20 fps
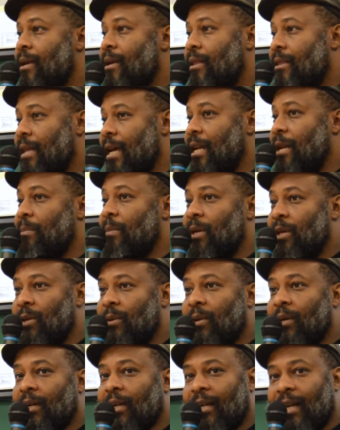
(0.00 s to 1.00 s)
that had been
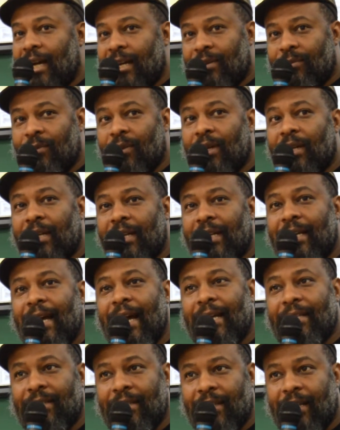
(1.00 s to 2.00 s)
doing a lot of work, and it
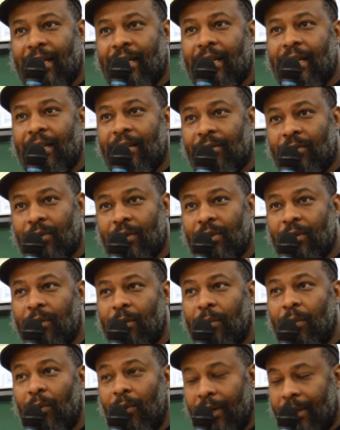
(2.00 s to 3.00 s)
got to that kind of critical
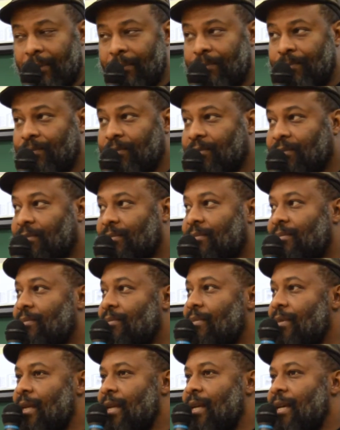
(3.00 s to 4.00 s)
point.
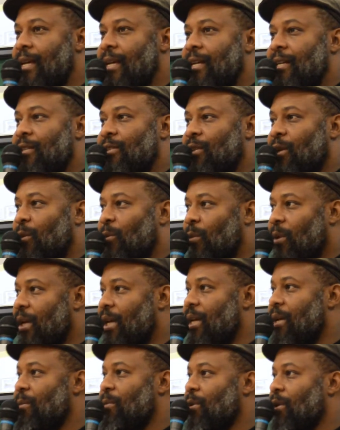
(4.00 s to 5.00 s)
So
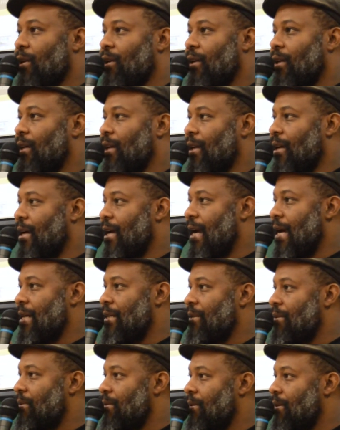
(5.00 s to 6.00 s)
we were looking
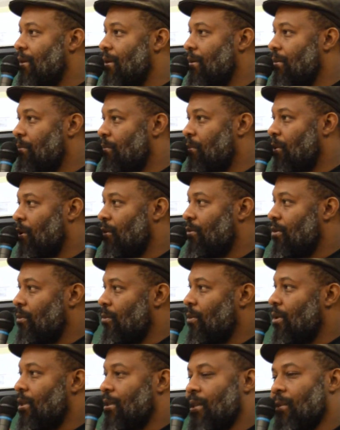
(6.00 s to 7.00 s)
at both the
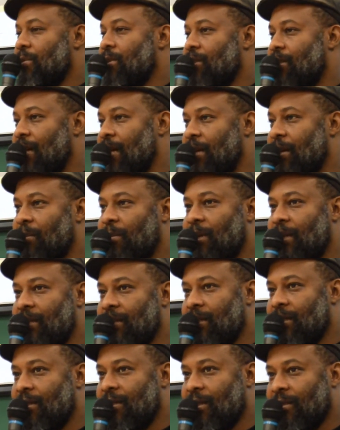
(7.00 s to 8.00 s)
work that was taking place
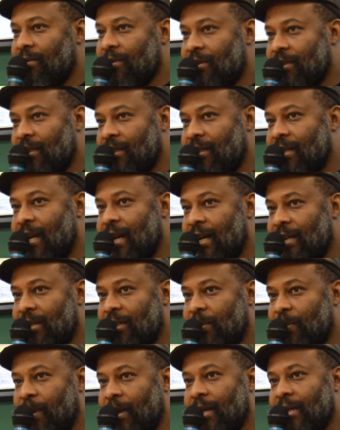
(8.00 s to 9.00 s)
in the civil society
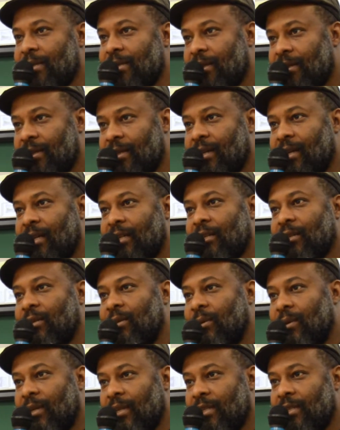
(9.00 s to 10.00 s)
space and the kind of
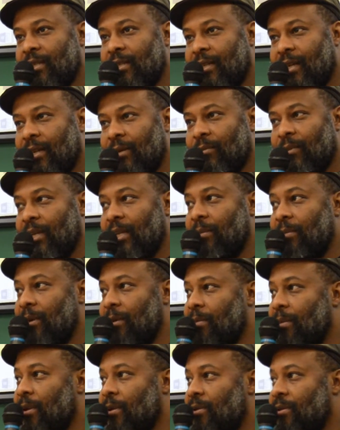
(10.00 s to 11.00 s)
coalition that had really
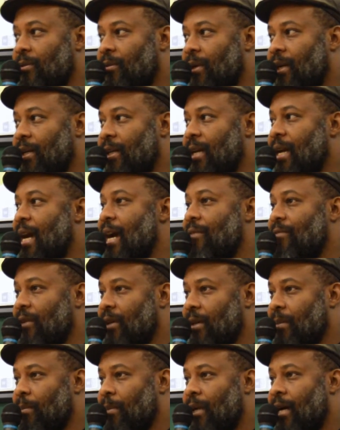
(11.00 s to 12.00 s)
been built around the
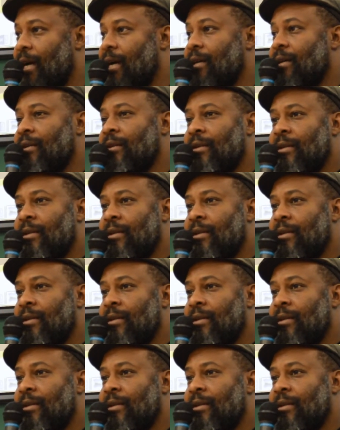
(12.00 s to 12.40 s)
African bloc,